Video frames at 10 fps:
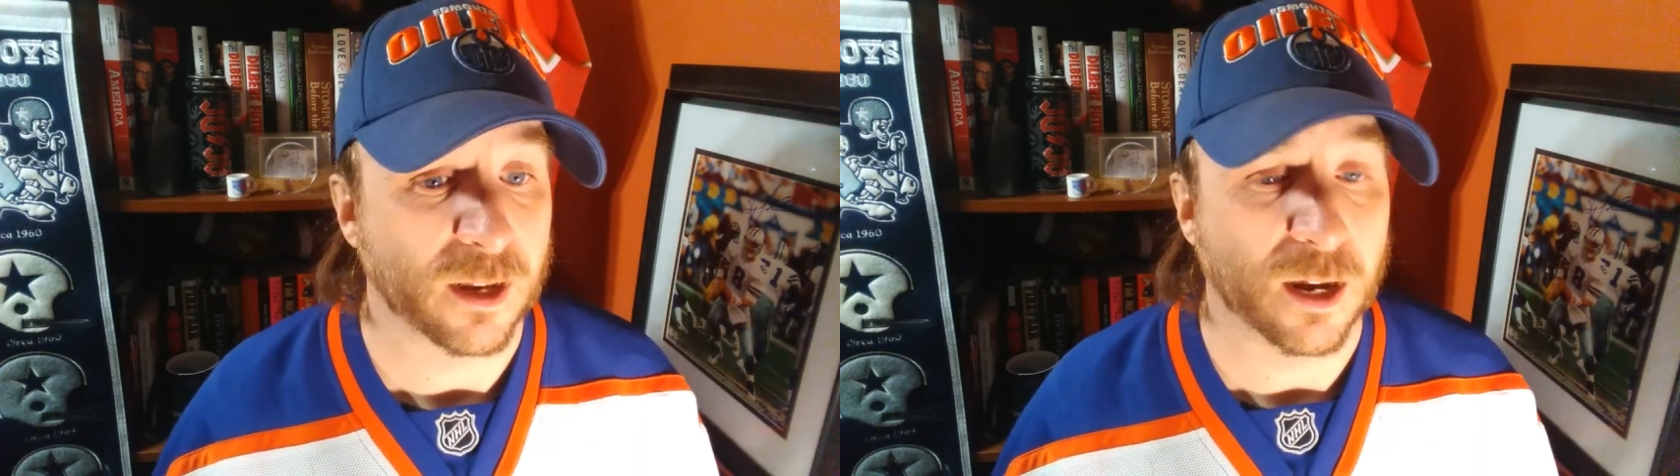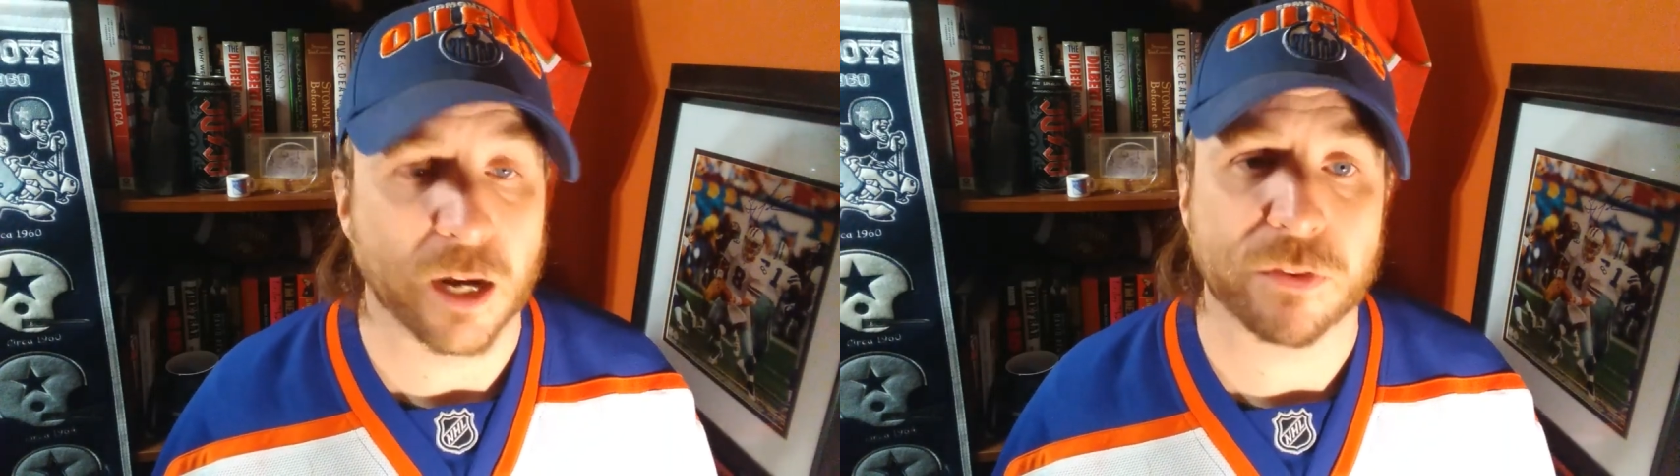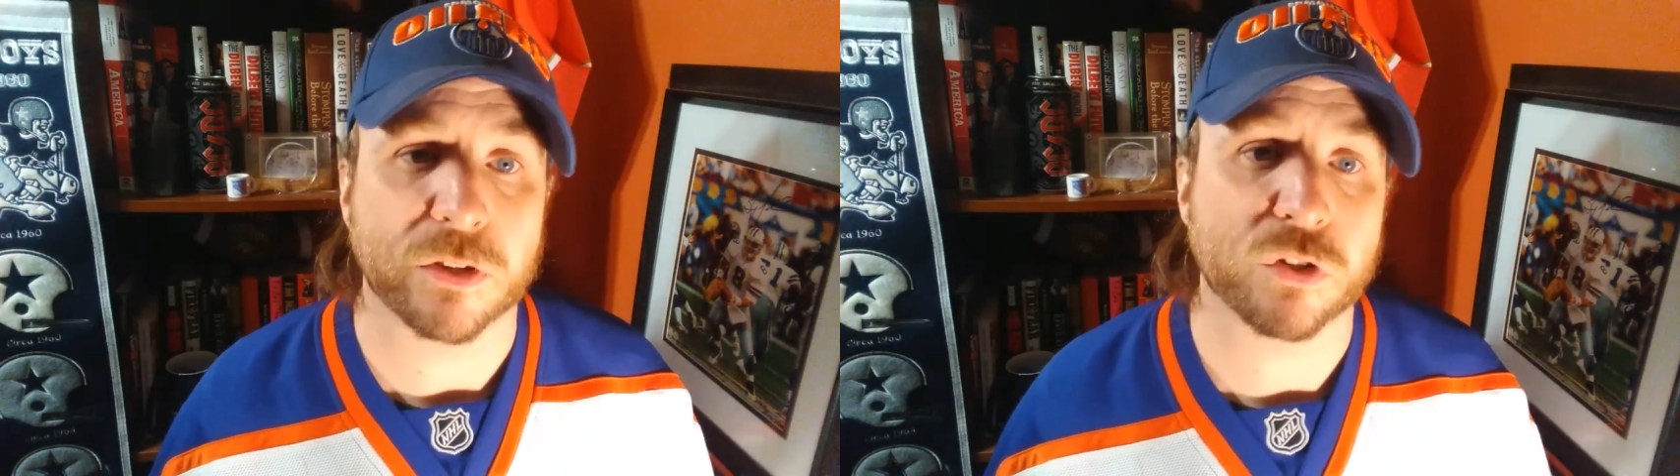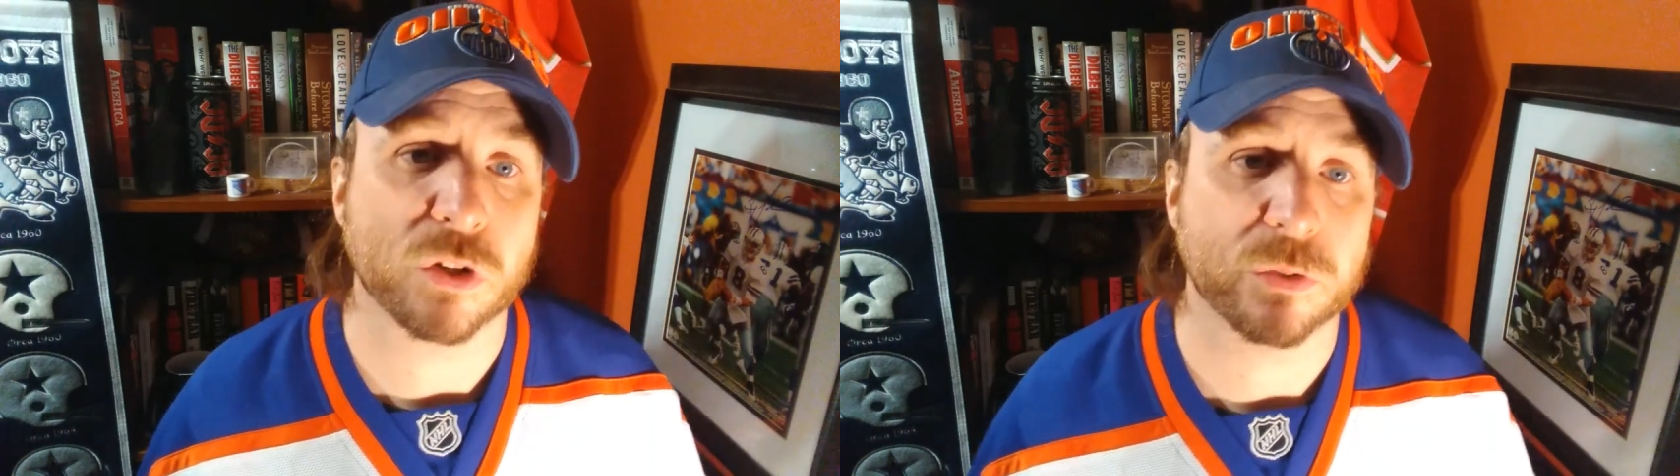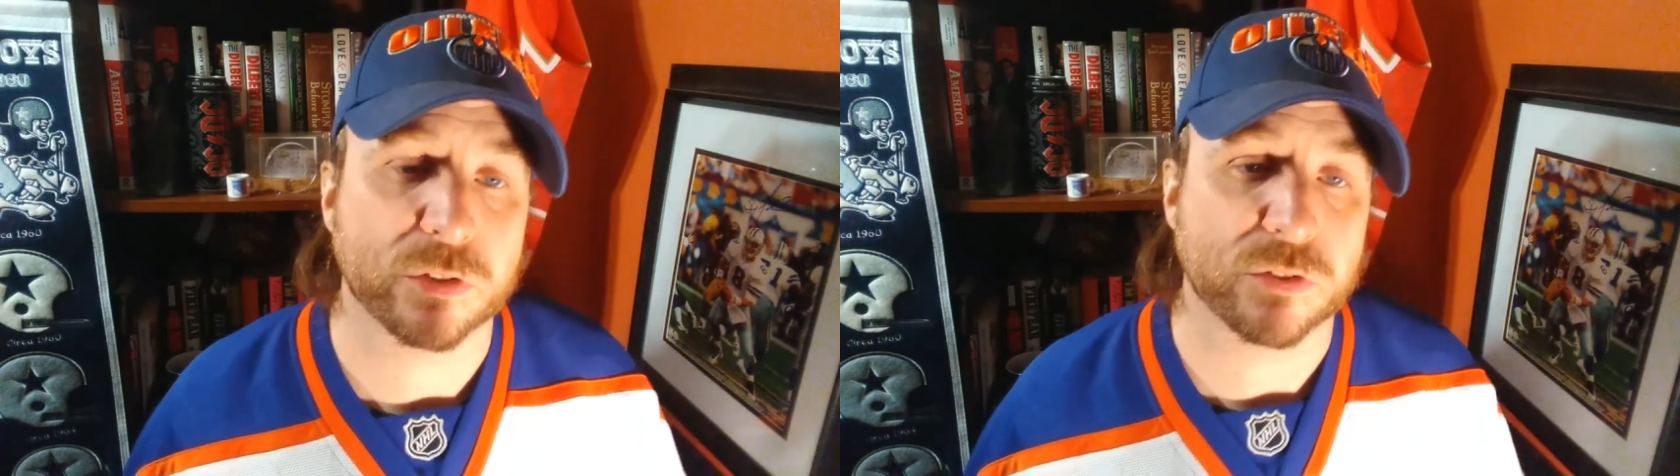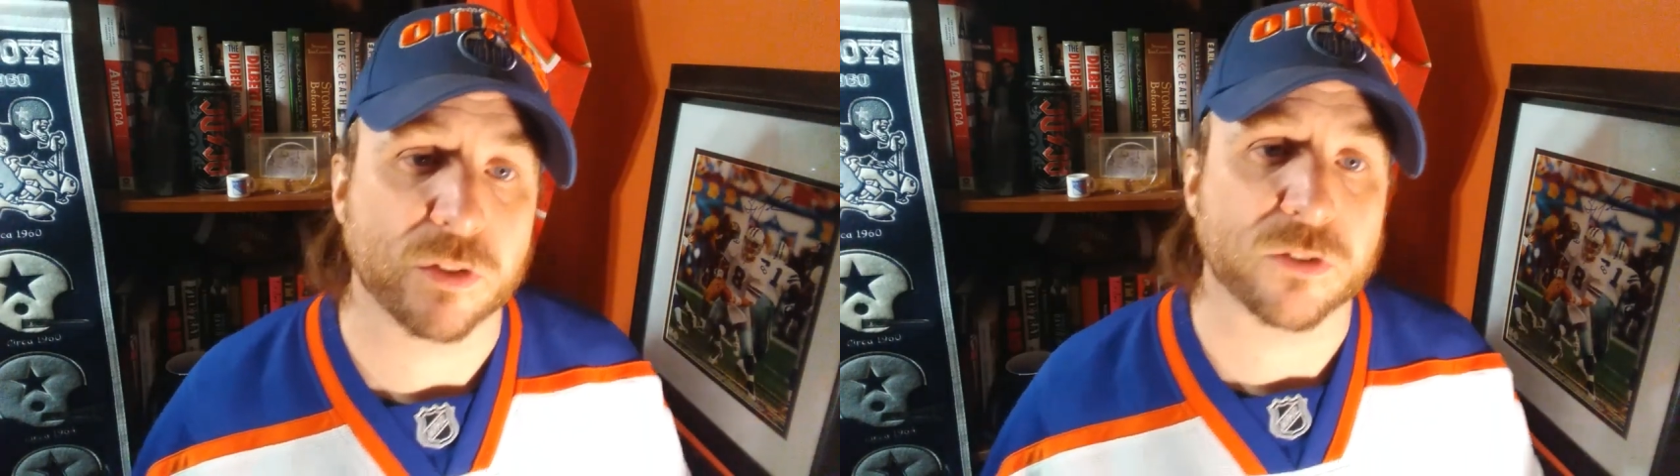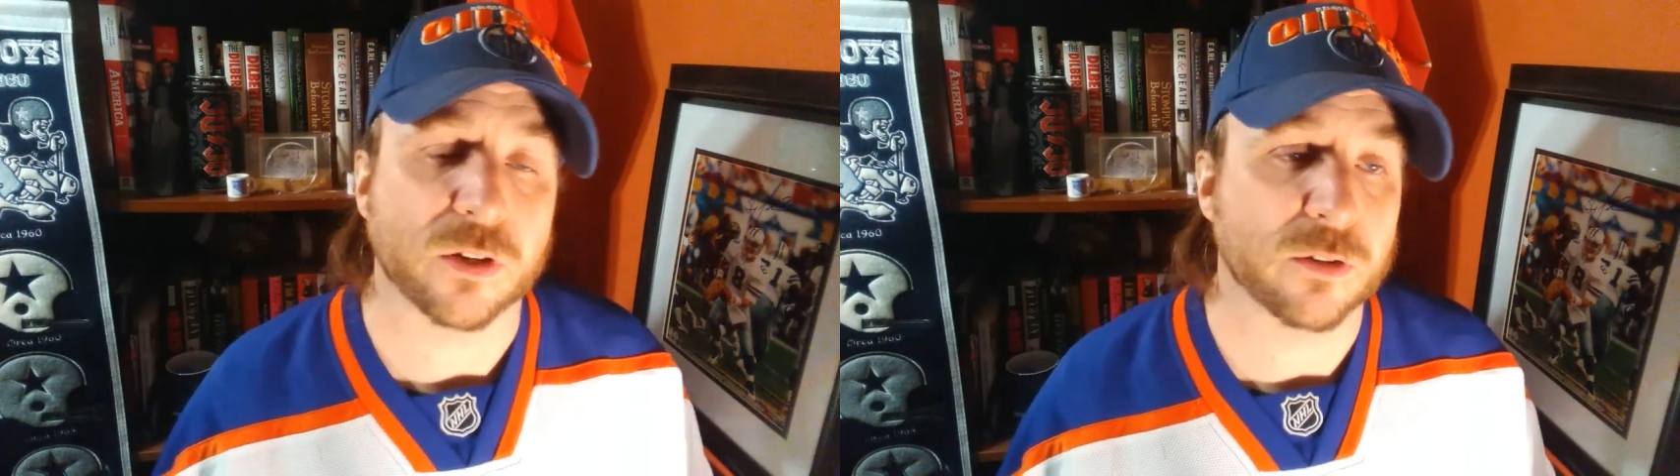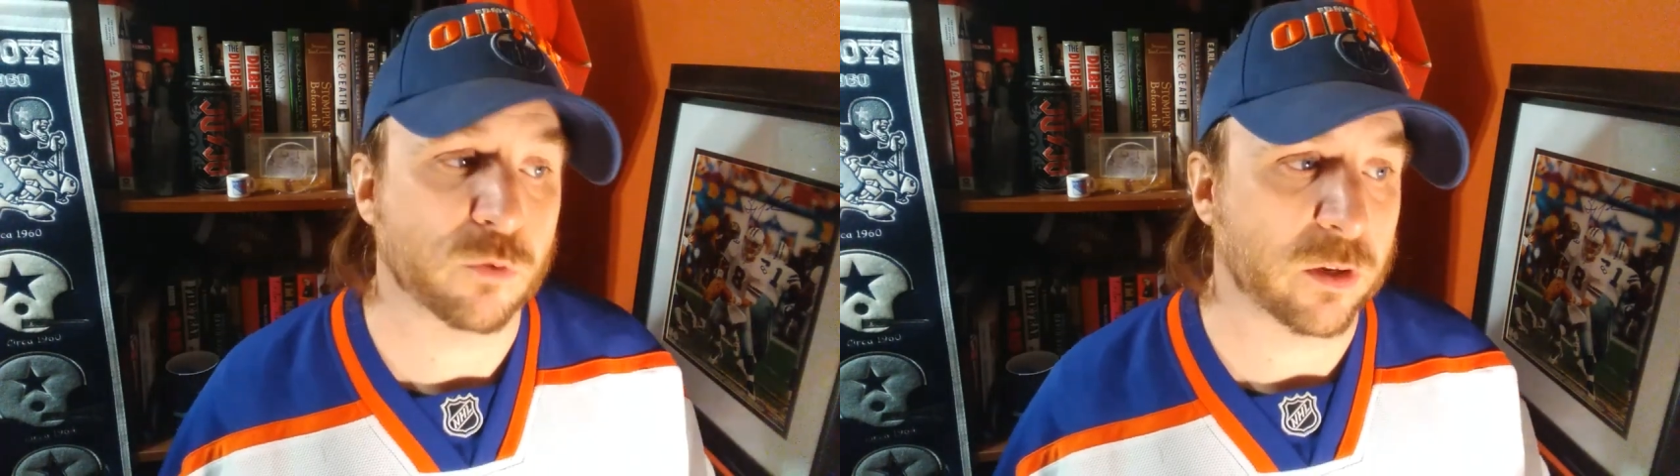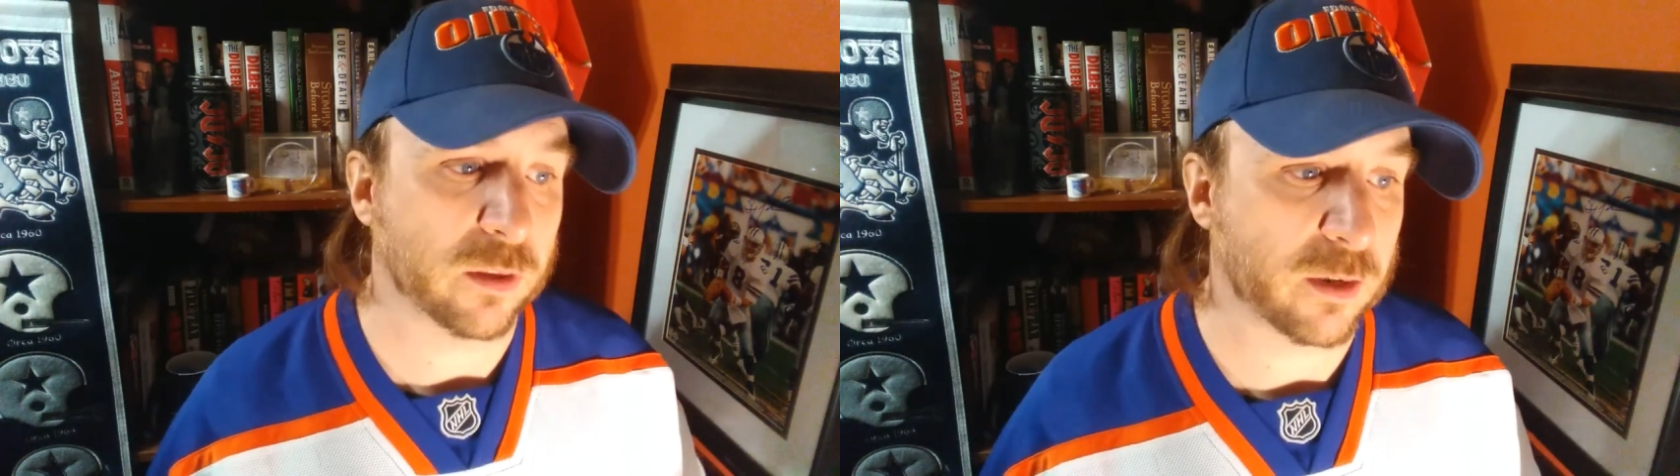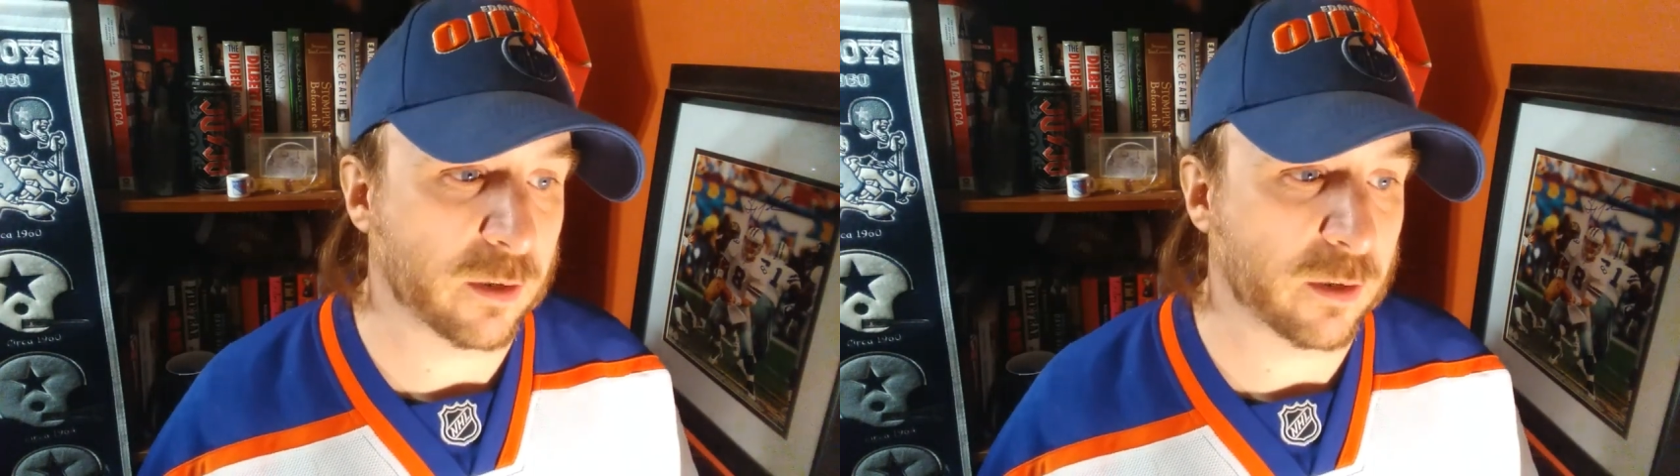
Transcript: I think it shows us this. And really,